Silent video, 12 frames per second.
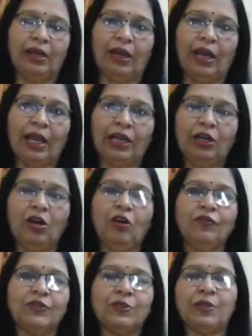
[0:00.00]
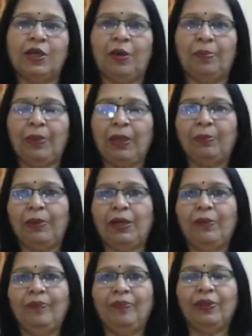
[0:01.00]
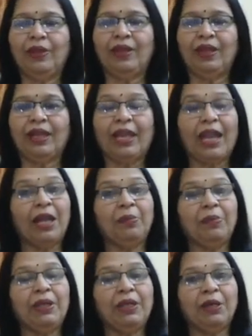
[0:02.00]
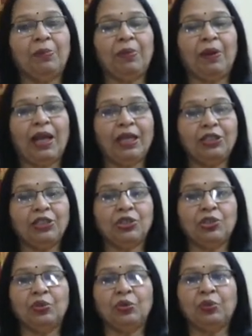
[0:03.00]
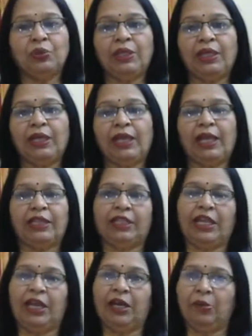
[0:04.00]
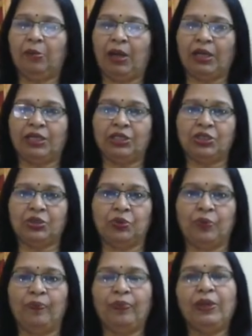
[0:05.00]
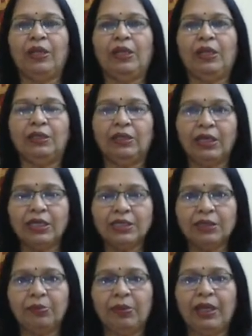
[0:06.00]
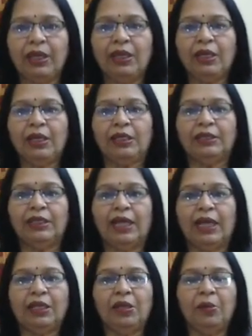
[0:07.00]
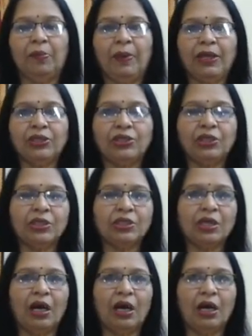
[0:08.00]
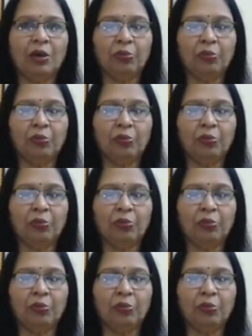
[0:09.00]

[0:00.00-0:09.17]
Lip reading: Akerlof's paper can be applied to the healthcare market too. The reason being that patients are